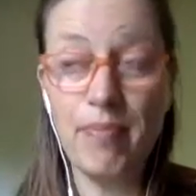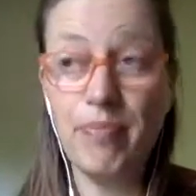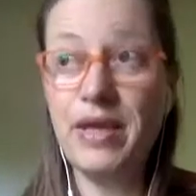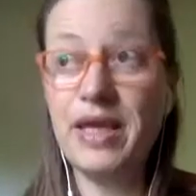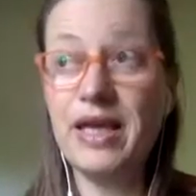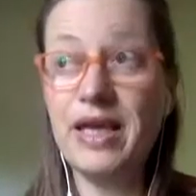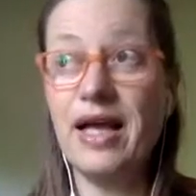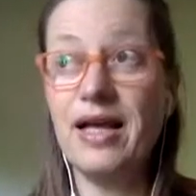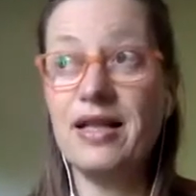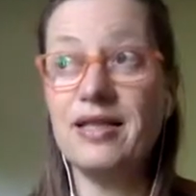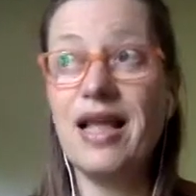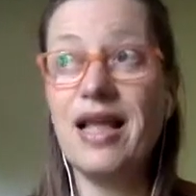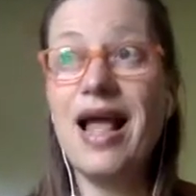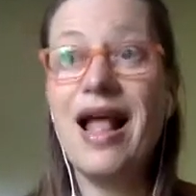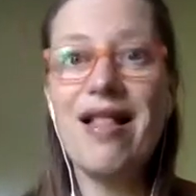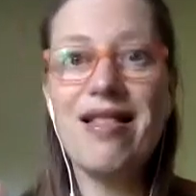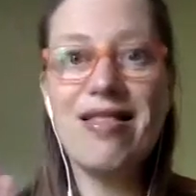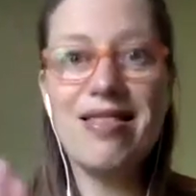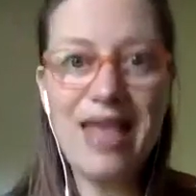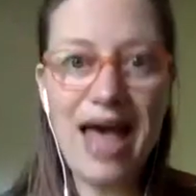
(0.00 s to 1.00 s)
Because
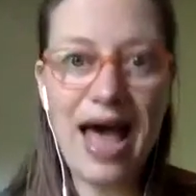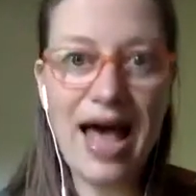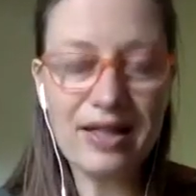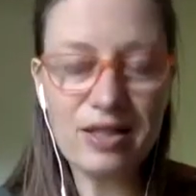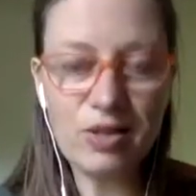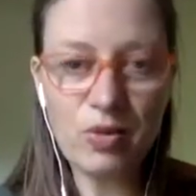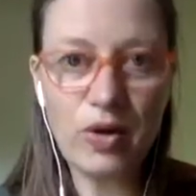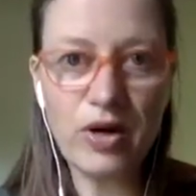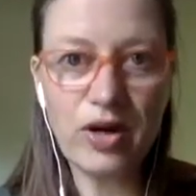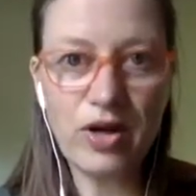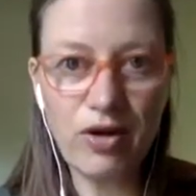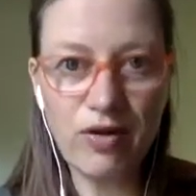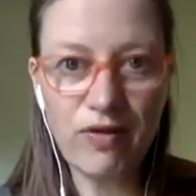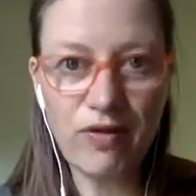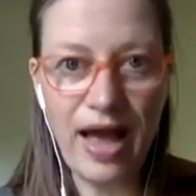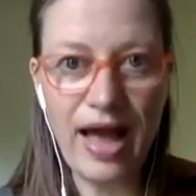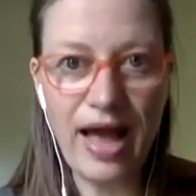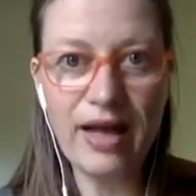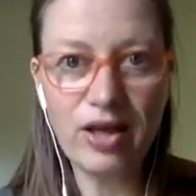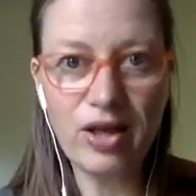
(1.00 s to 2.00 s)
that's where your
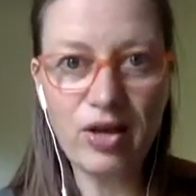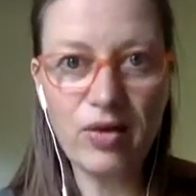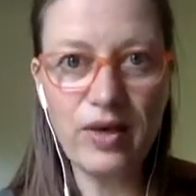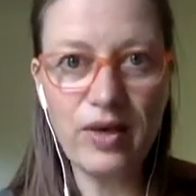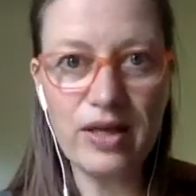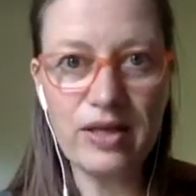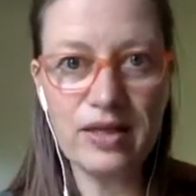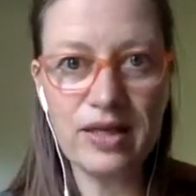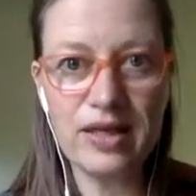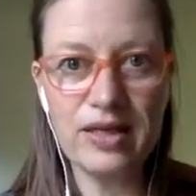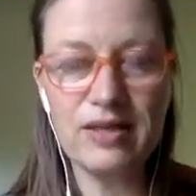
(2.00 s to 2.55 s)
value is.